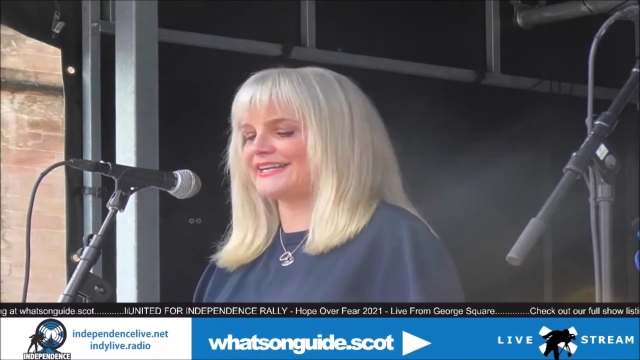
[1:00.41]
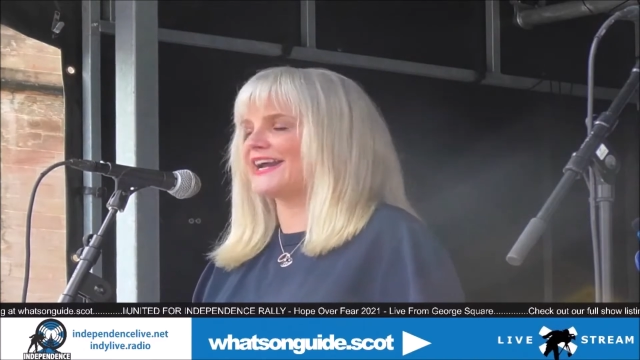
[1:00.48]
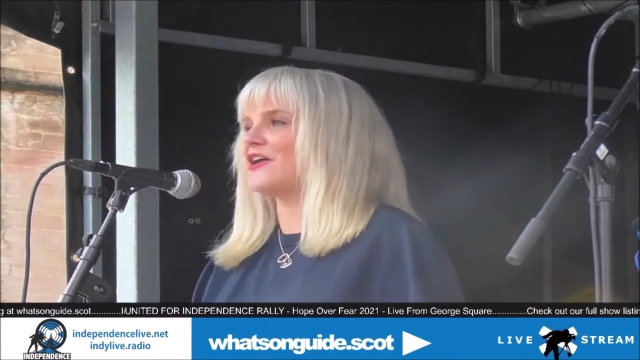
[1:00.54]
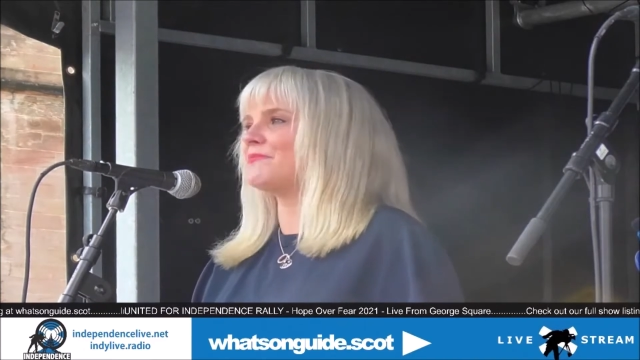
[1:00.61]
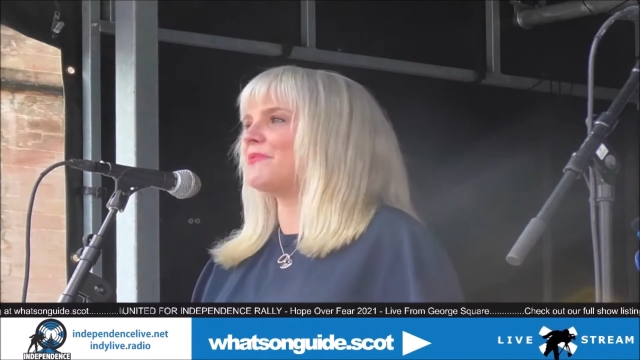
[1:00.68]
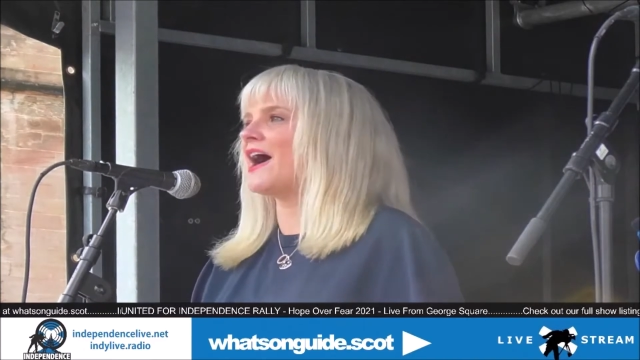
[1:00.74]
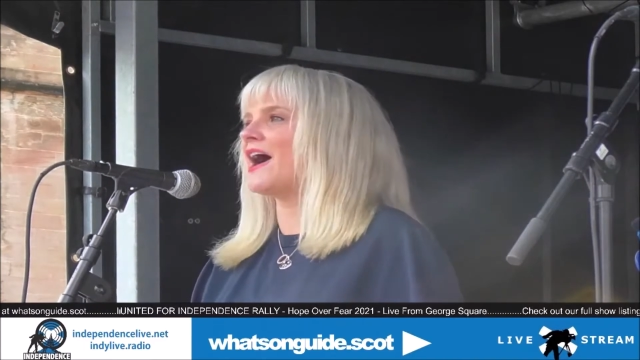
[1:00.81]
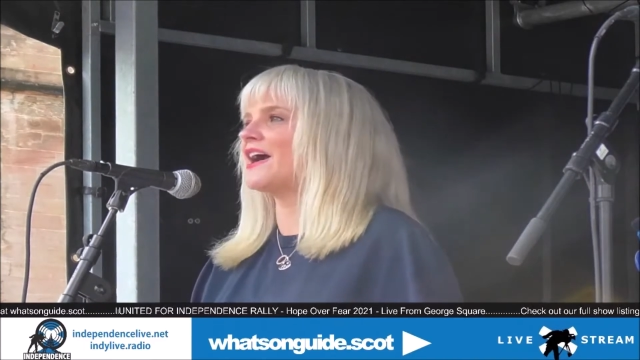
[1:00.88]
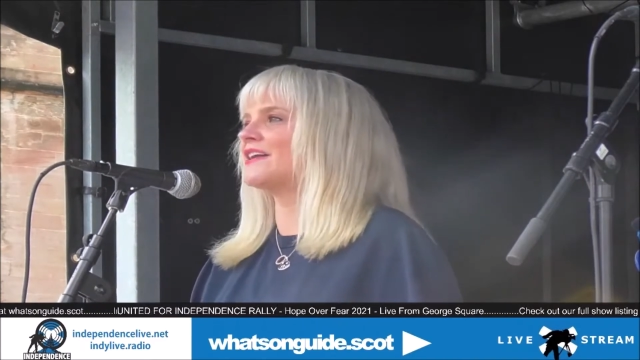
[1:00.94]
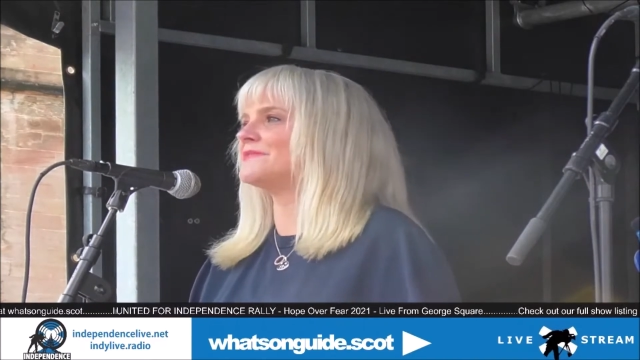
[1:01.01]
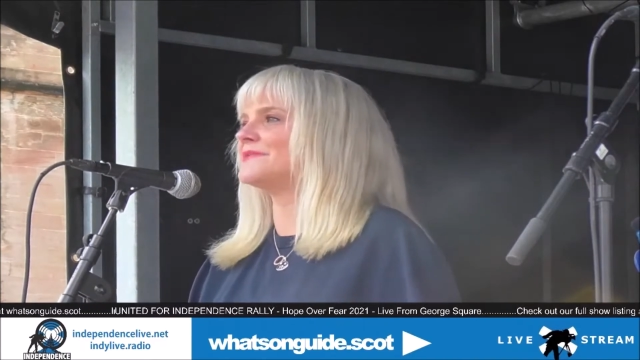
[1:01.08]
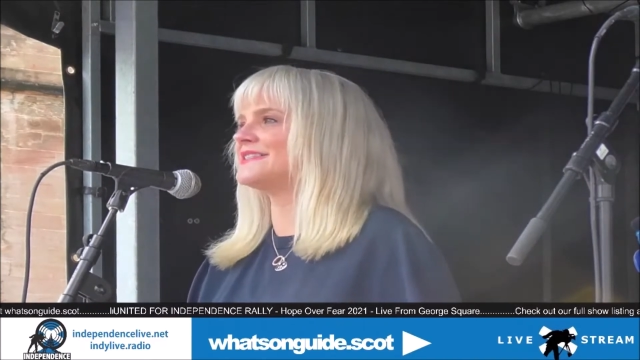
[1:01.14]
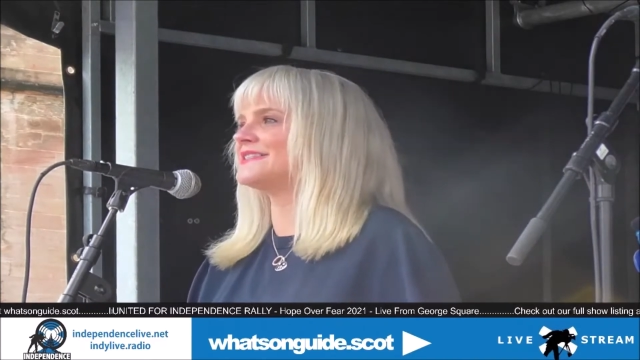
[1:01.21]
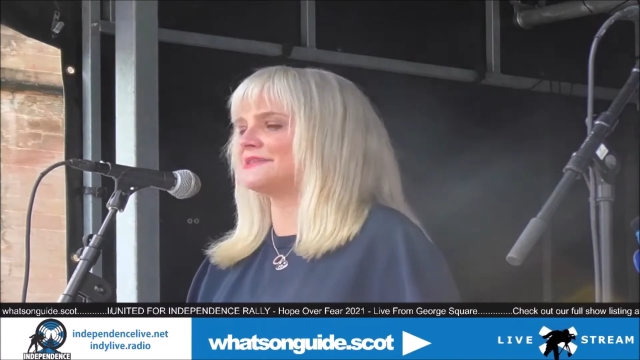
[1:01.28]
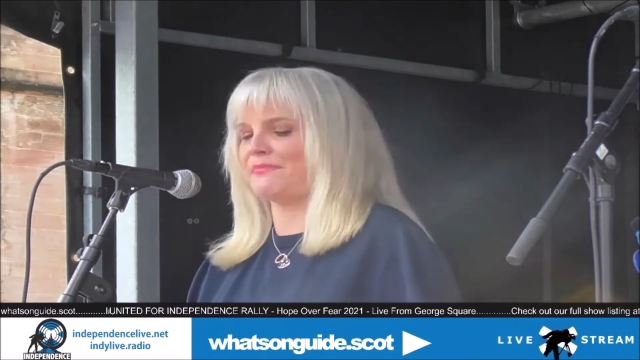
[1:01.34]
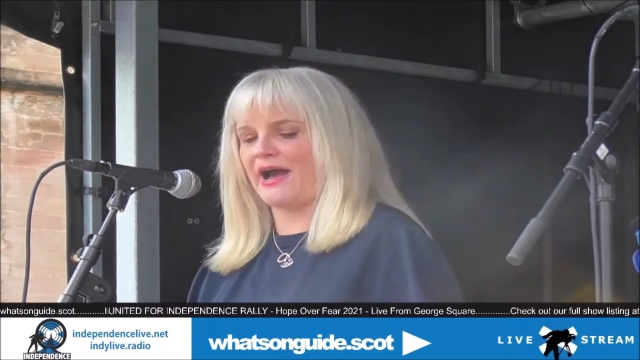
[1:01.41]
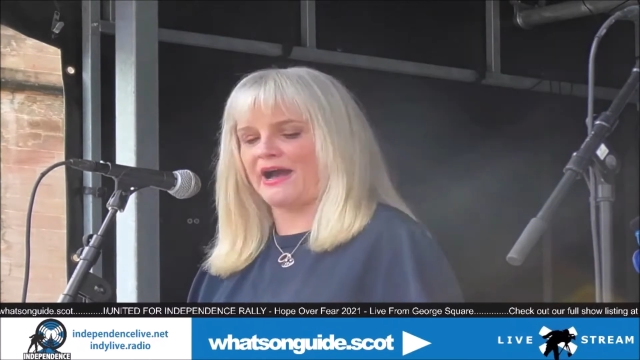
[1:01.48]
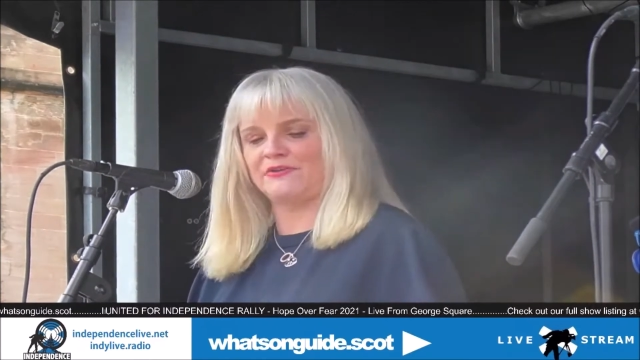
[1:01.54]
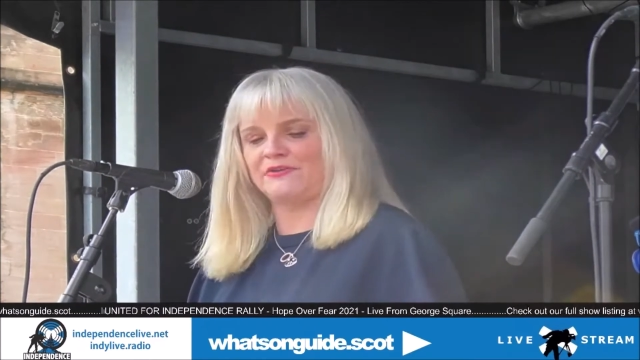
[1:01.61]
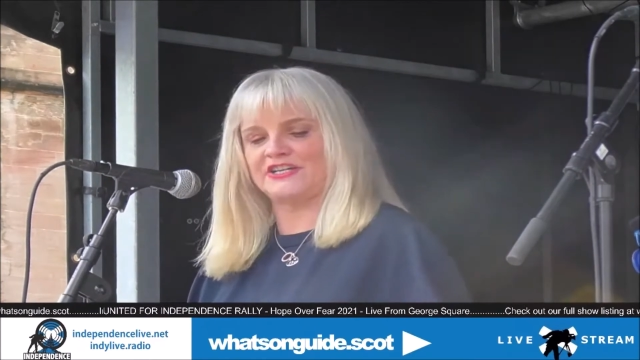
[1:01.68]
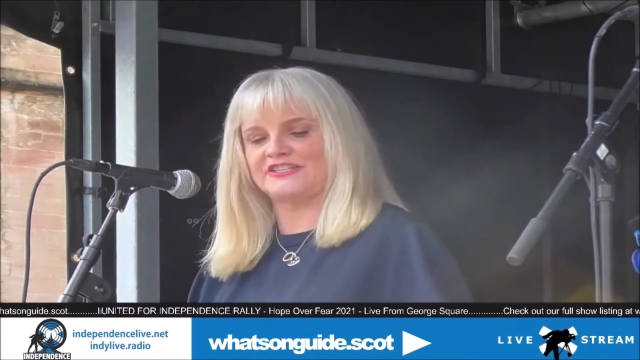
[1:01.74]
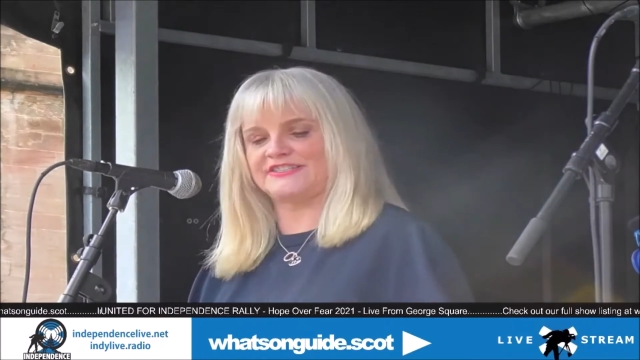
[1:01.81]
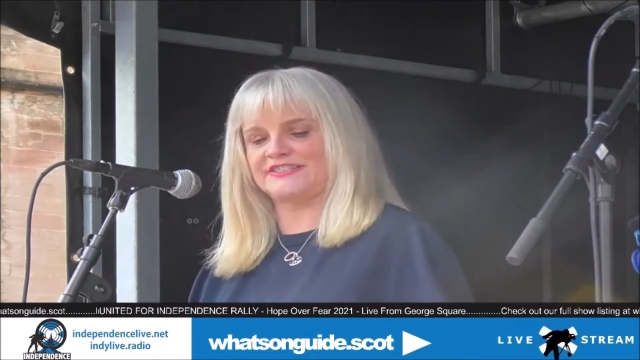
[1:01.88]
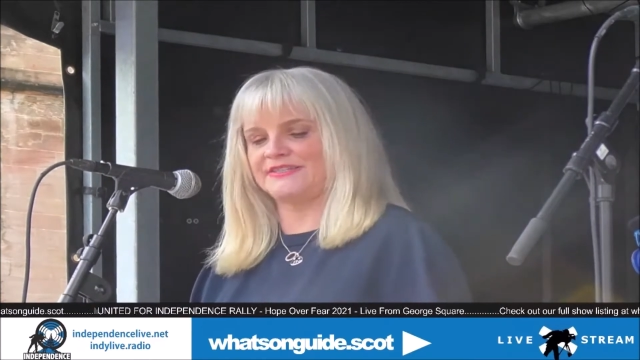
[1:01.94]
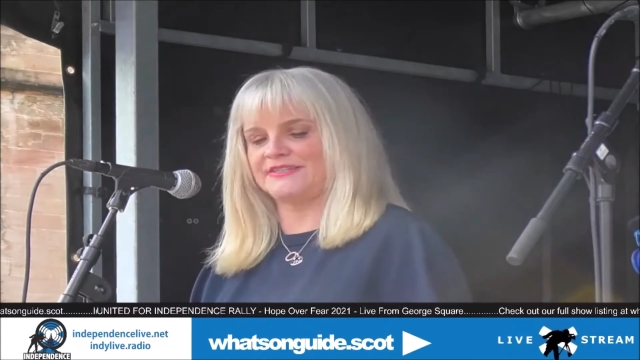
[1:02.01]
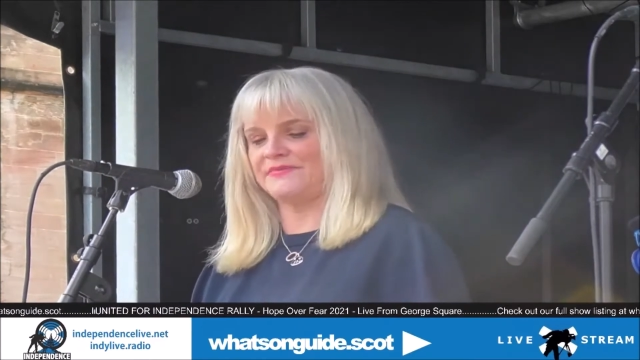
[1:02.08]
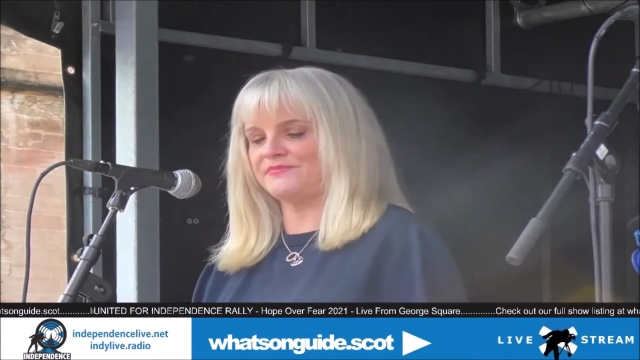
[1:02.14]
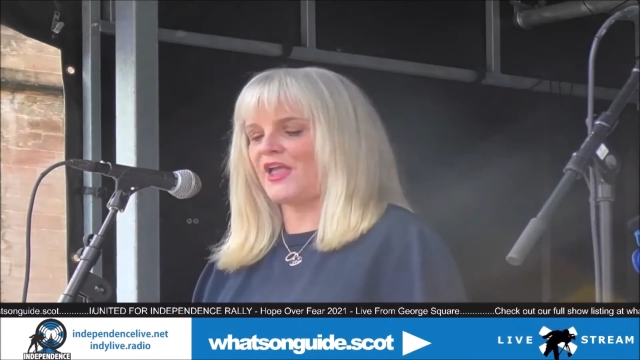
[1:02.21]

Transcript: our Parliament's powers.